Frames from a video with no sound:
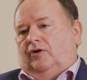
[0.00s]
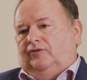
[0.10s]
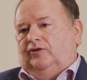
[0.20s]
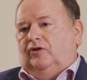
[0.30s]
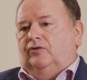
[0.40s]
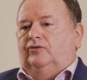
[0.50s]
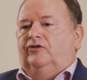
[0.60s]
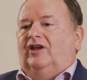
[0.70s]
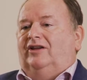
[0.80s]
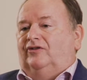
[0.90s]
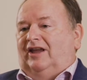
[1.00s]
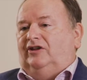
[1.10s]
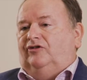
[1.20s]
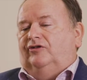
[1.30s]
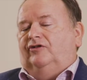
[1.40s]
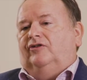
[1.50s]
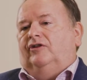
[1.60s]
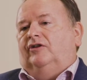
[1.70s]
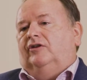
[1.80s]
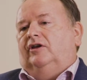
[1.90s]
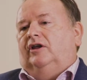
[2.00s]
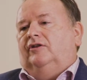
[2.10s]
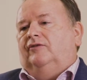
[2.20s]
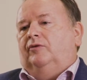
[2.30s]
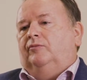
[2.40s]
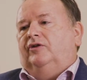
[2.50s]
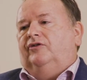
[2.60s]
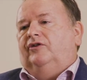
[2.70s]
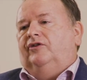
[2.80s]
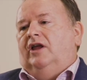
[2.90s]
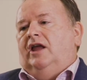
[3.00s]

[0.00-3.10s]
often called sales agents in the film business,